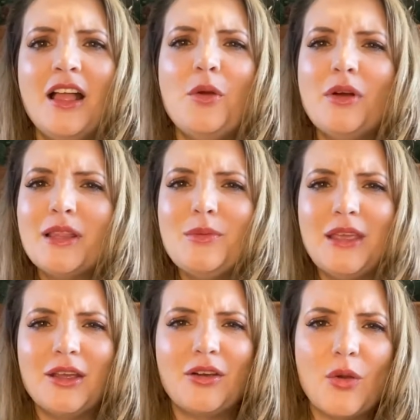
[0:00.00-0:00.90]
while I'm
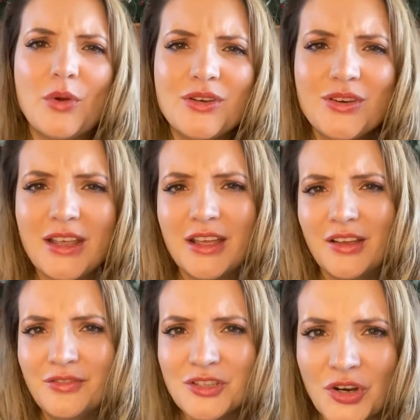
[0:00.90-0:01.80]
here, I wonder
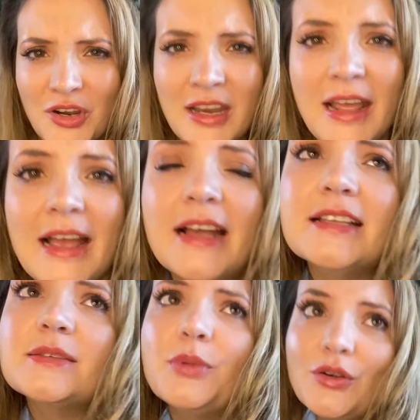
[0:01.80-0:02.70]
if Target
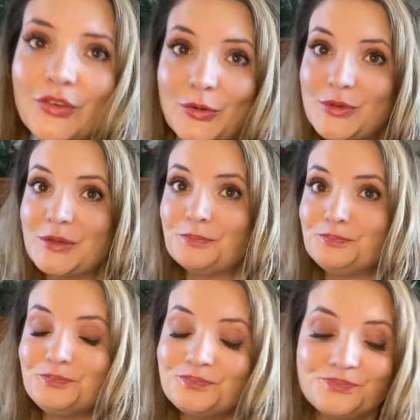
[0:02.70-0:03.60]
has perfumes.
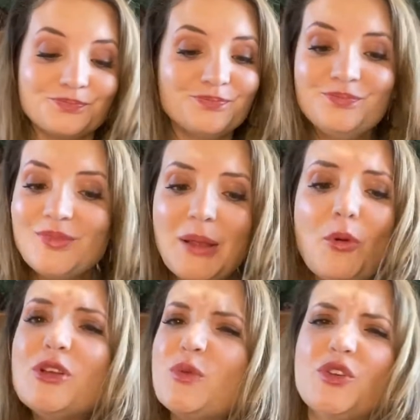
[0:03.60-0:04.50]
I'm
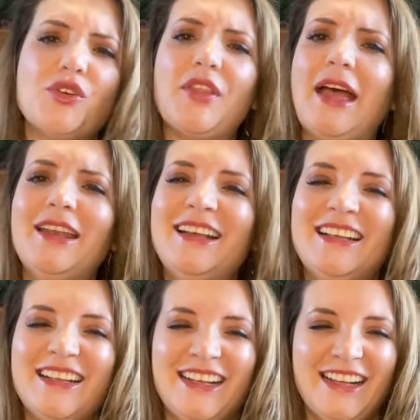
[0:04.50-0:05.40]
always wondering that.
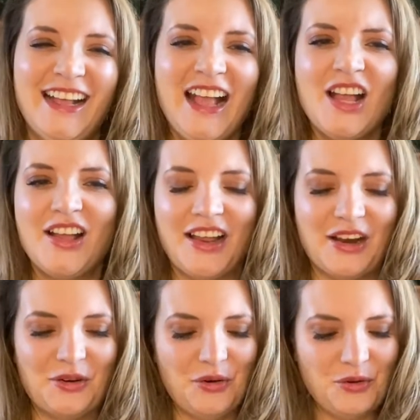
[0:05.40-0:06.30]

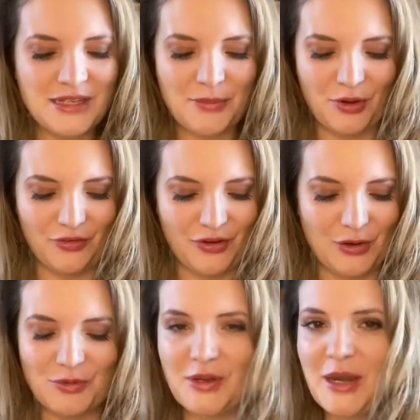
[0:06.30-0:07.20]
Who's got
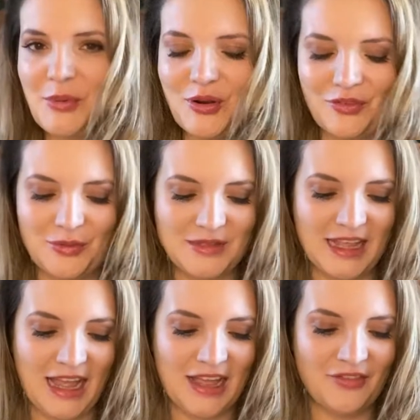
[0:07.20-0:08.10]
perfumes, what kind of perfumes they
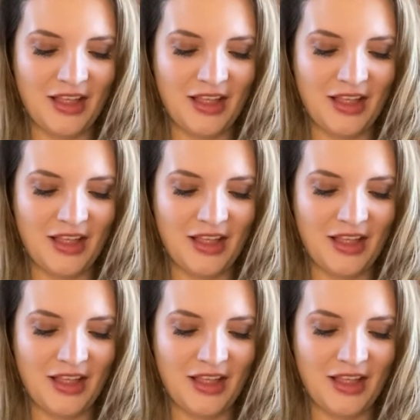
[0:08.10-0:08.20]
have.